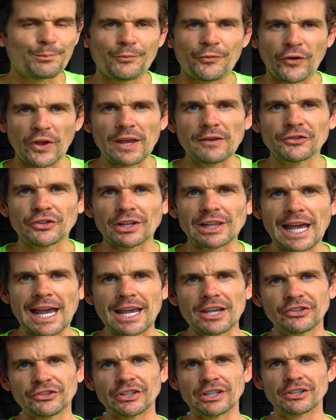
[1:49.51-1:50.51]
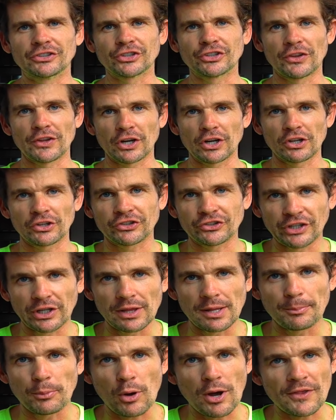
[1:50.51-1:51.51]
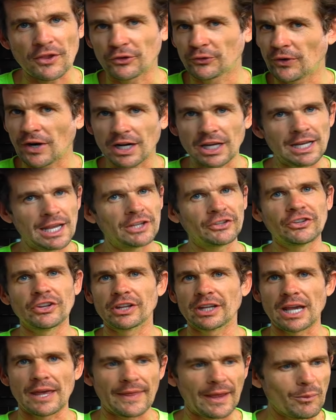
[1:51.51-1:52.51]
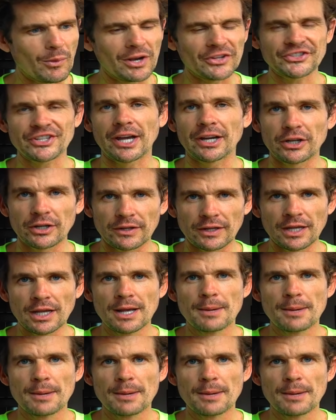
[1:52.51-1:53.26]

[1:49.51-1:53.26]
thieves are lazy. So they're going to steal a bike that's fucking easy to get. They want something.